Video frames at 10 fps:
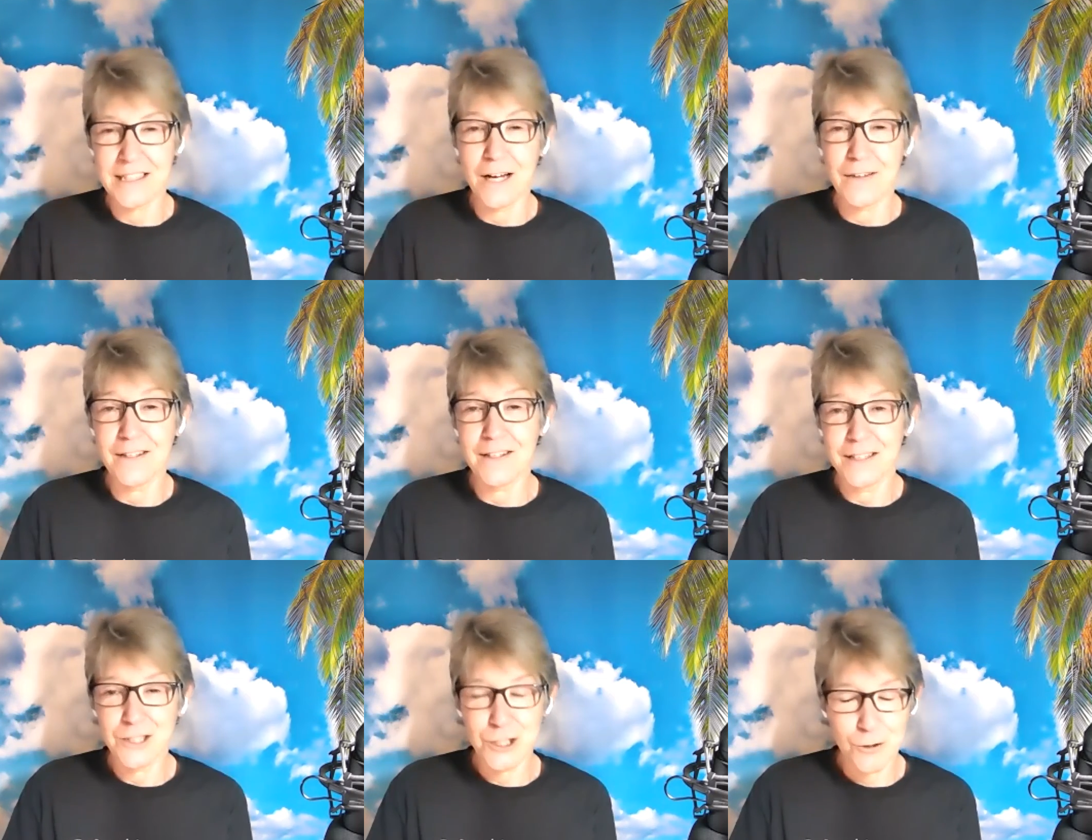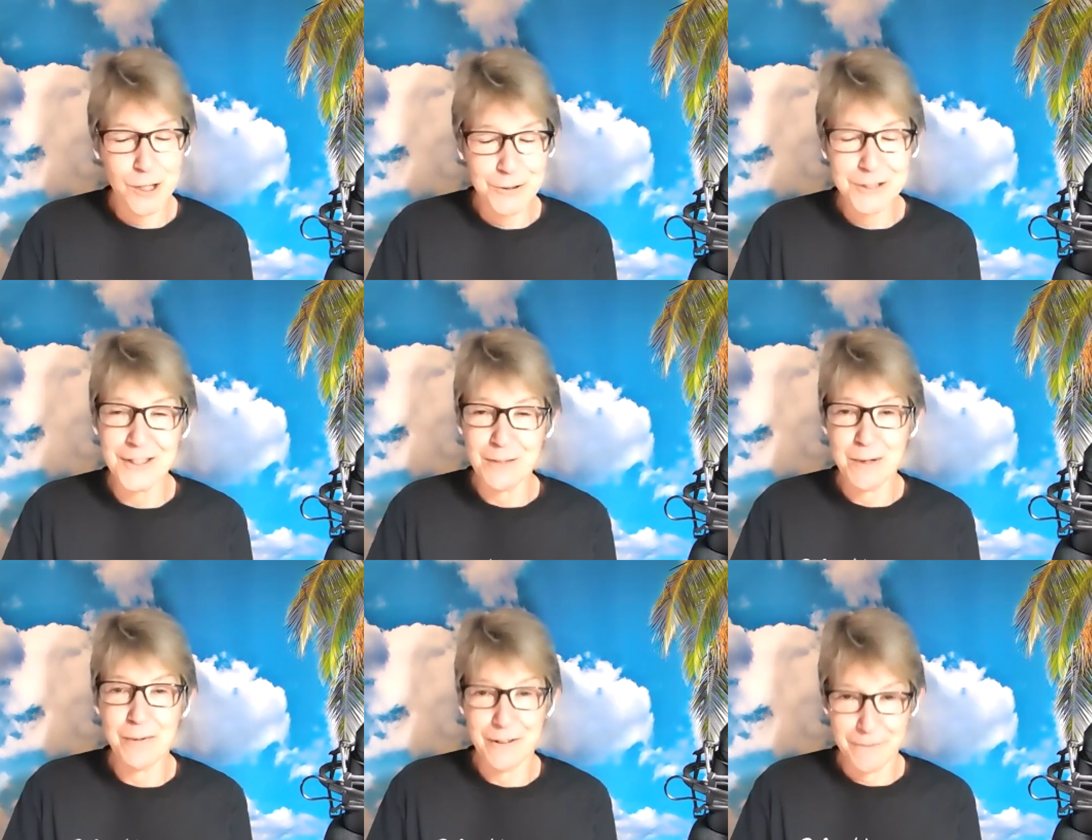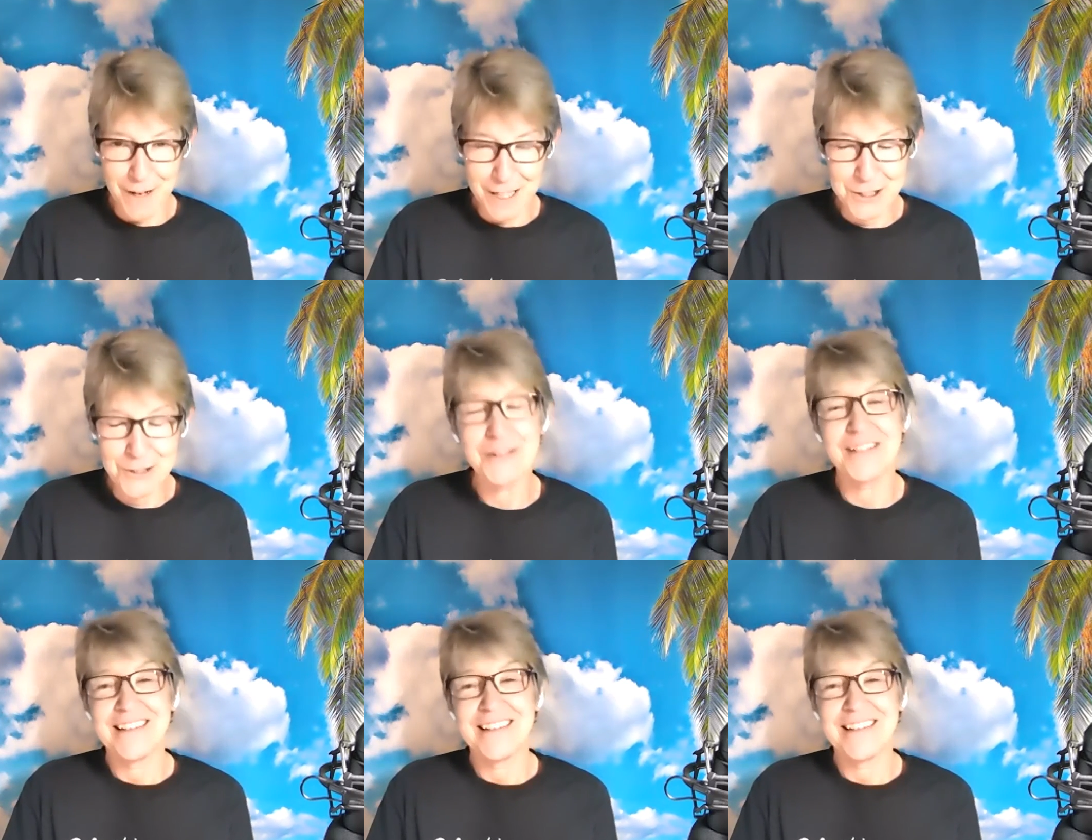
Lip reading: on the show notes so that people can find you.